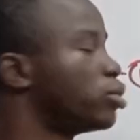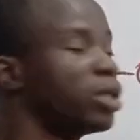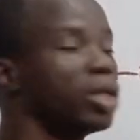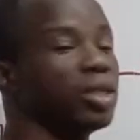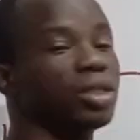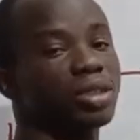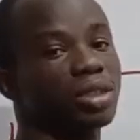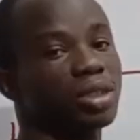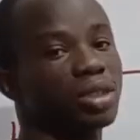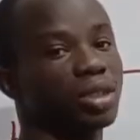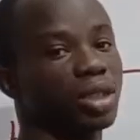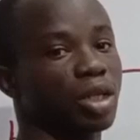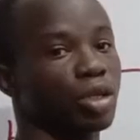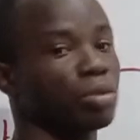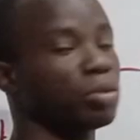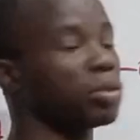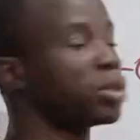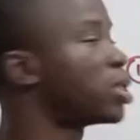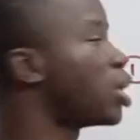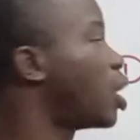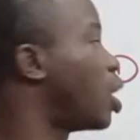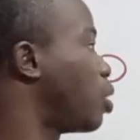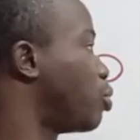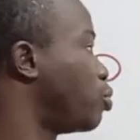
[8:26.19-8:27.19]

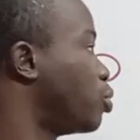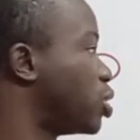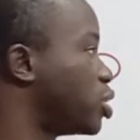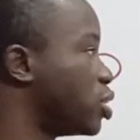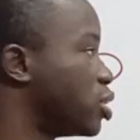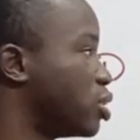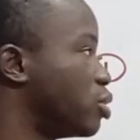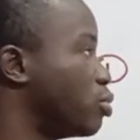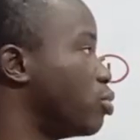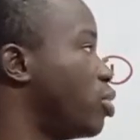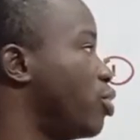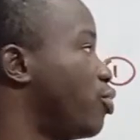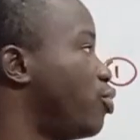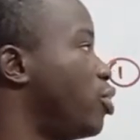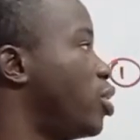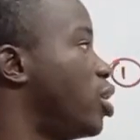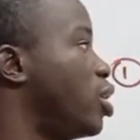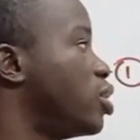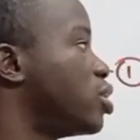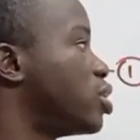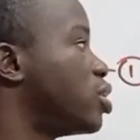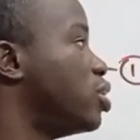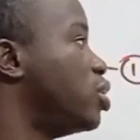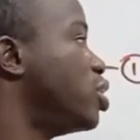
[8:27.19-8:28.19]
nanometer, which is the wavelength,
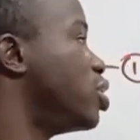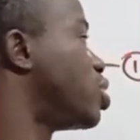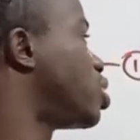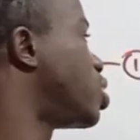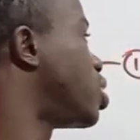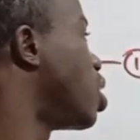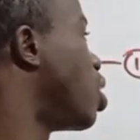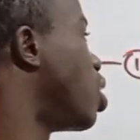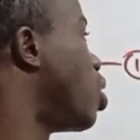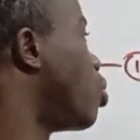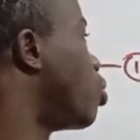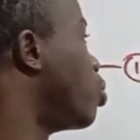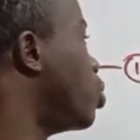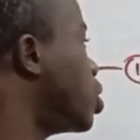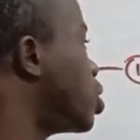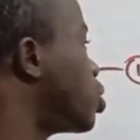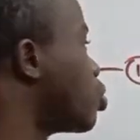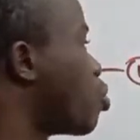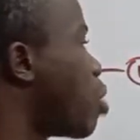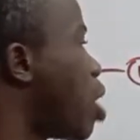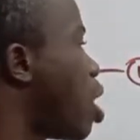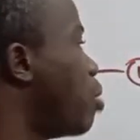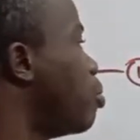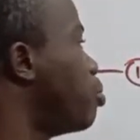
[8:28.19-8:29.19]
in a cell with
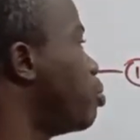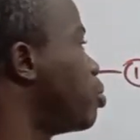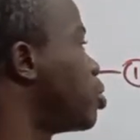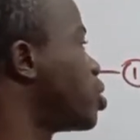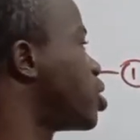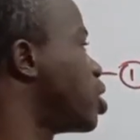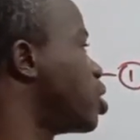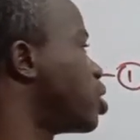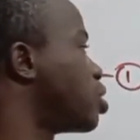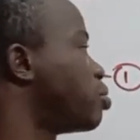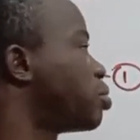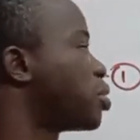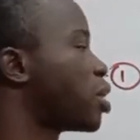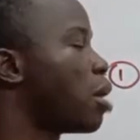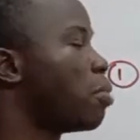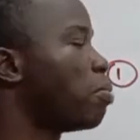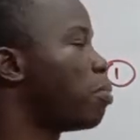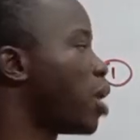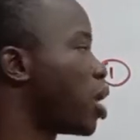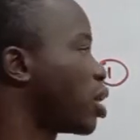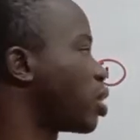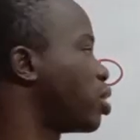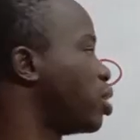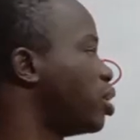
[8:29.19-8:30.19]
1 centimeter path
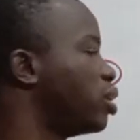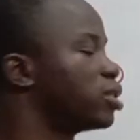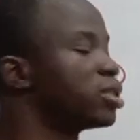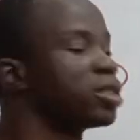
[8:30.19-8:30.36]
length.